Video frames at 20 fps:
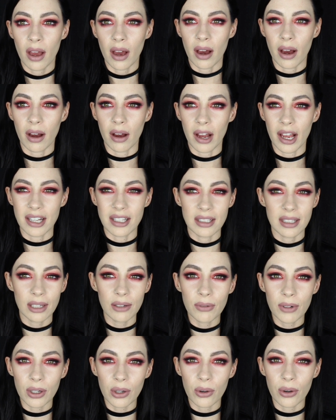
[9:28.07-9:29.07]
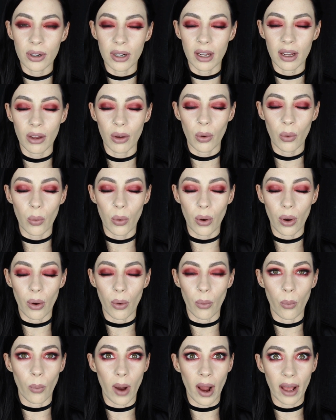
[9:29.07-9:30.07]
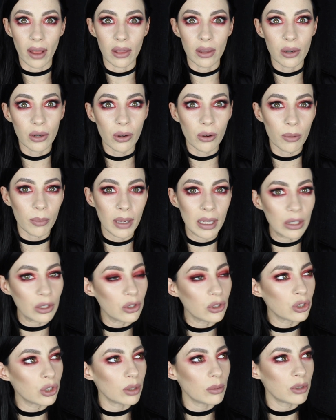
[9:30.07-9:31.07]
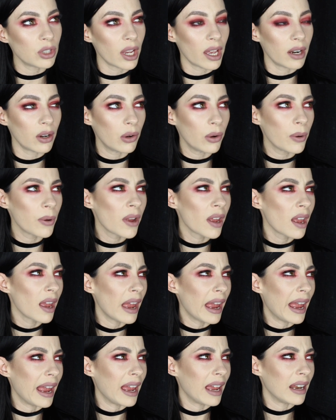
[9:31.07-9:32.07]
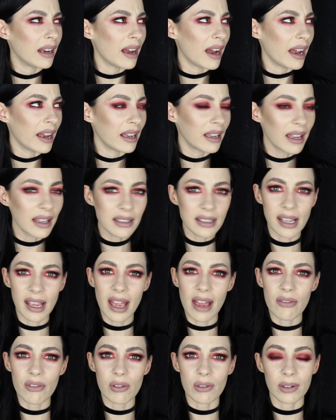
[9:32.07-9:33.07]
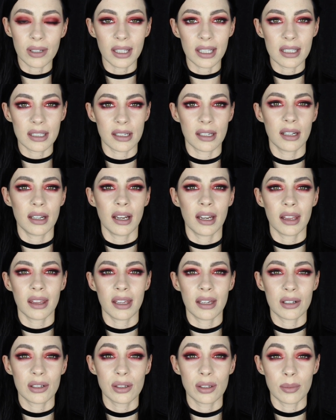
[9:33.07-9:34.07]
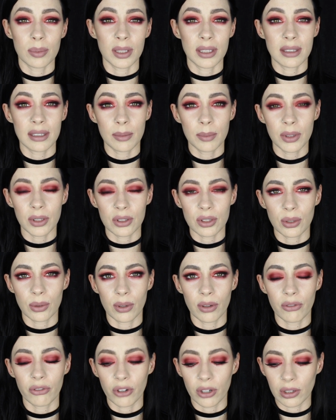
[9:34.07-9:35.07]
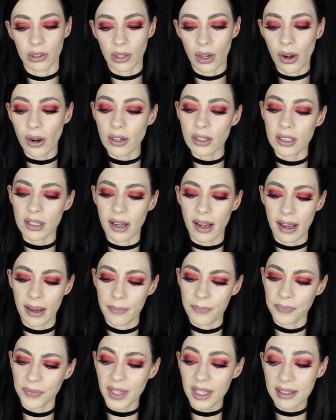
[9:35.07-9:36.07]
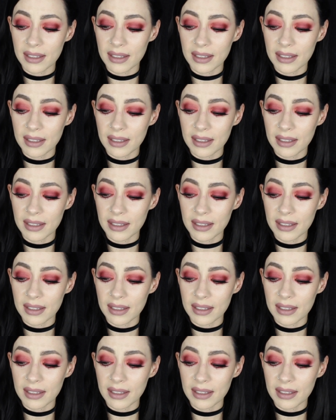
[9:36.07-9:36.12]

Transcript: Uh, I did record it a while ago on my YouTube channel and I guess I haven't really done anything super similar to it for a long time.